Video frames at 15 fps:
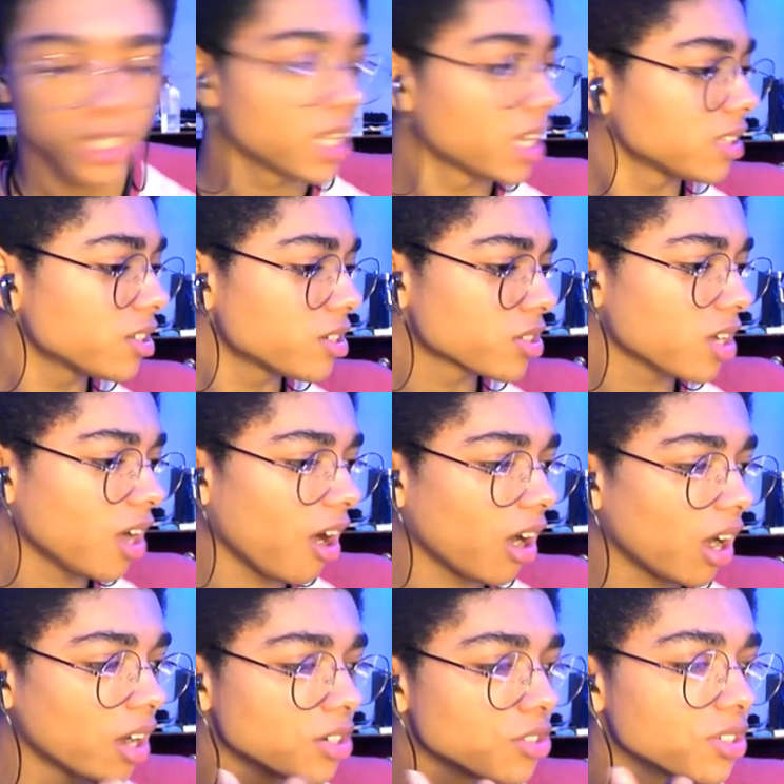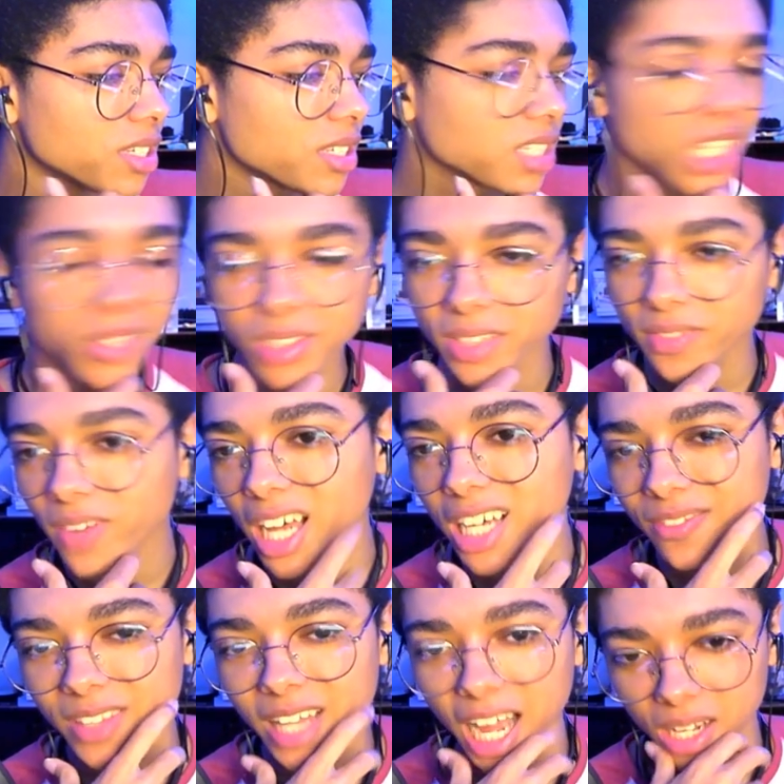There's
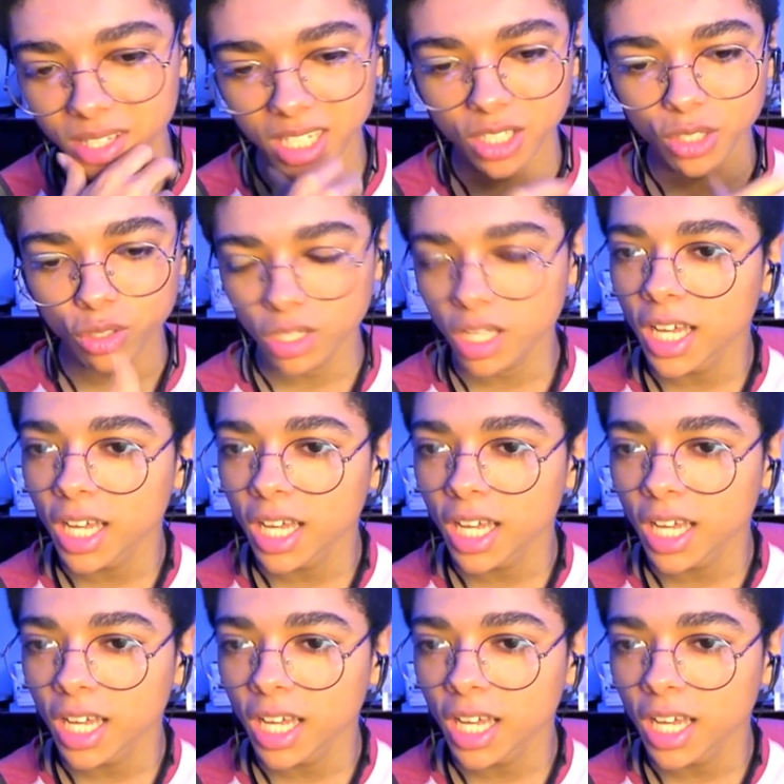175,000.